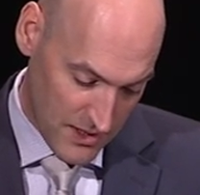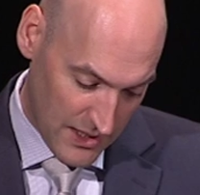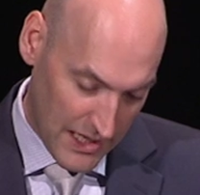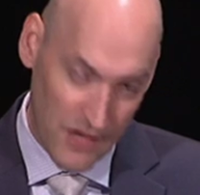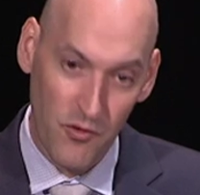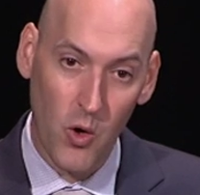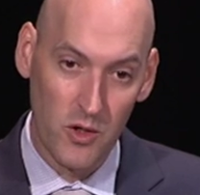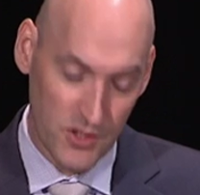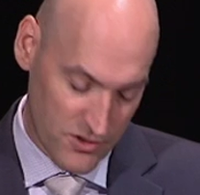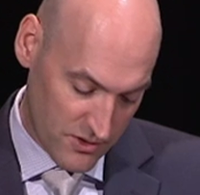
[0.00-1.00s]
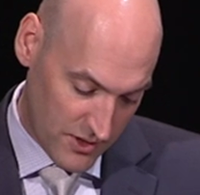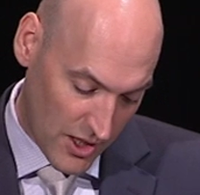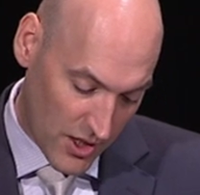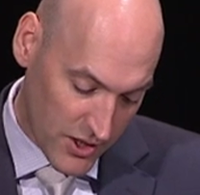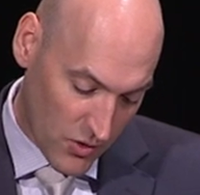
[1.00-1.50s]
And of course, the
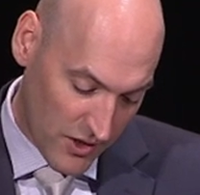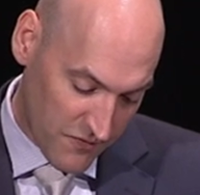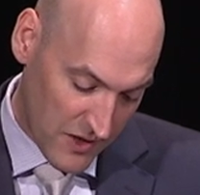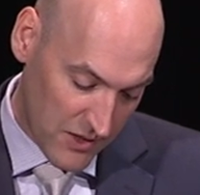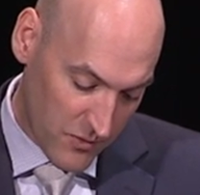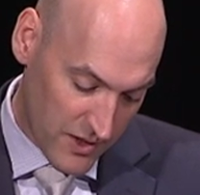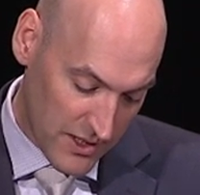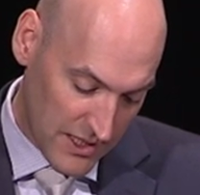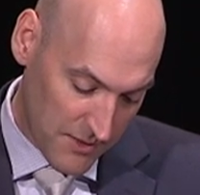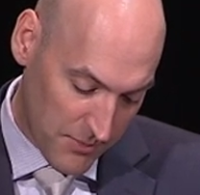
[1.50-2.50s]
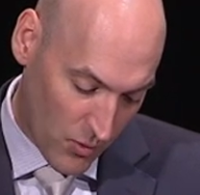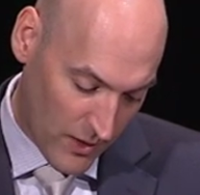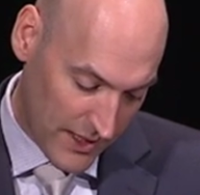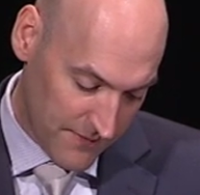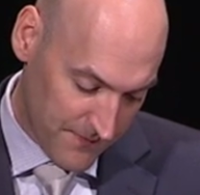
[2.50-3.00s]
ongoing fight with Indian
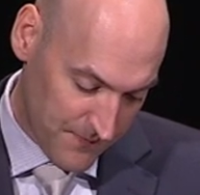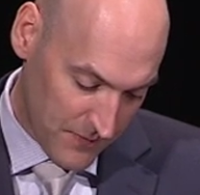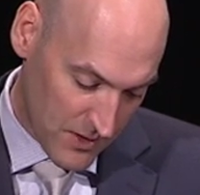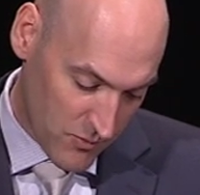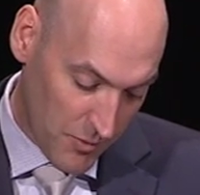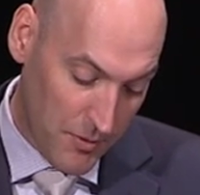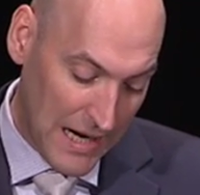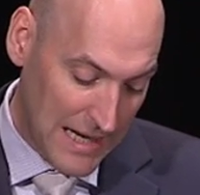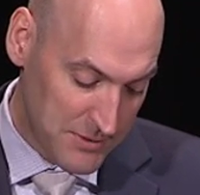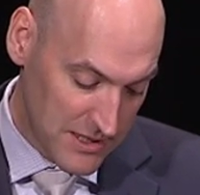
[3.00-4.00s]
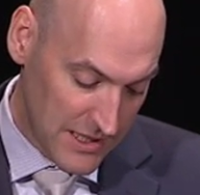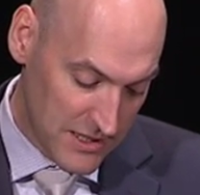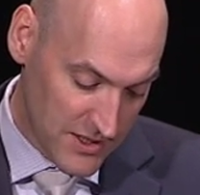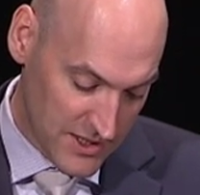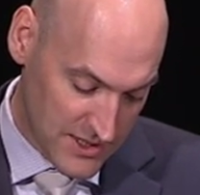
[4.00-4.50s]
Point will perhaps lead
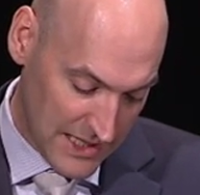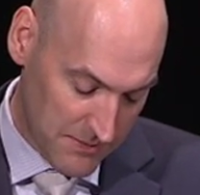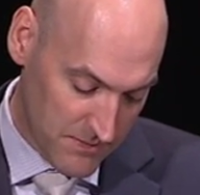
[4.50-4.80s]
to the same